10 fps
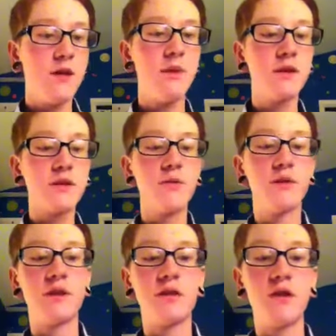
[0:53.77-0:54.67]
basically
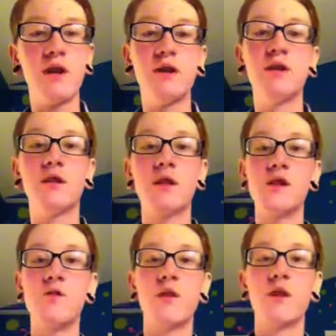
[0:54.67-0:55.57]
when stretching
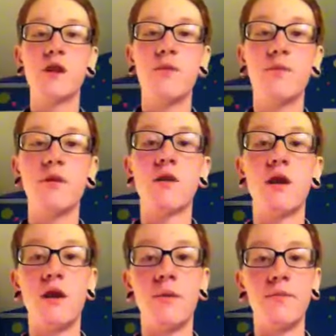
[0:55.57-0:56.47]
you want to keep your
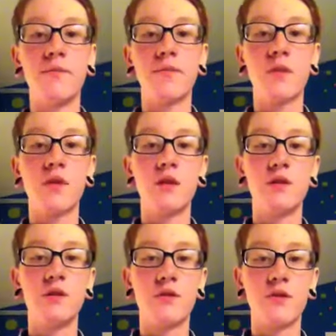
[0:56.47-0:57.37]

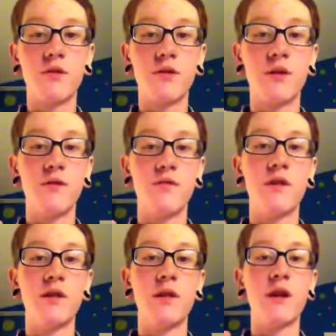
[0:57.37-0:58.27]
jewelry
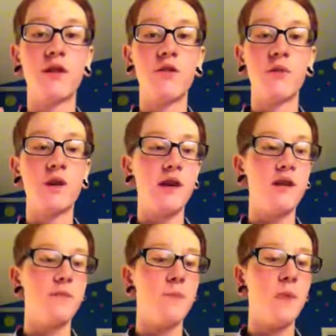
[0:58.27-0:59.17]
really like
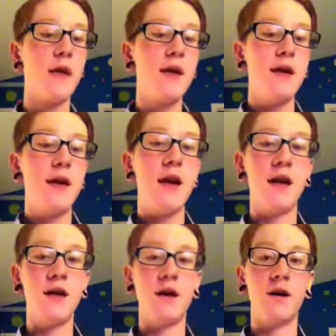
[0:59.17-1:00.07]
lubricated,
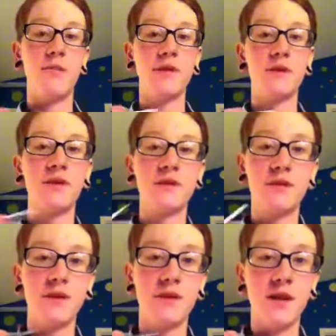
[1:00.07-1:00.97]
and this
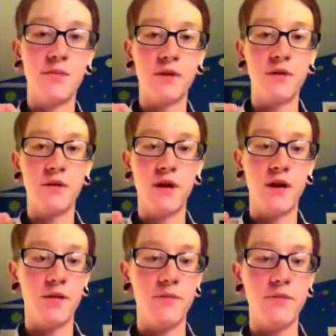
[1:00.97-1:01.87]
is a taper.
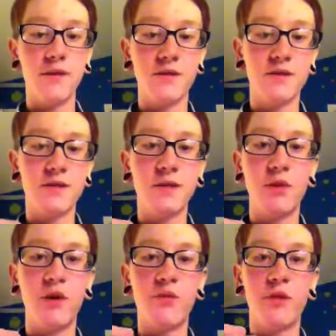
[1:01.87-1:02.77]
It's
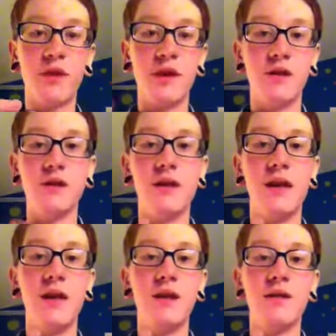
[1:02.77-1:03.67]
small on one end
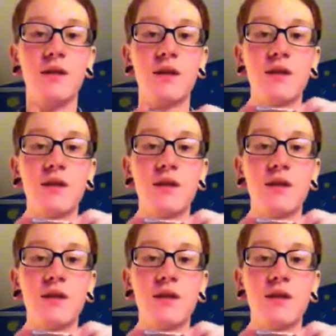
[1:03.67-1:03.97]
and it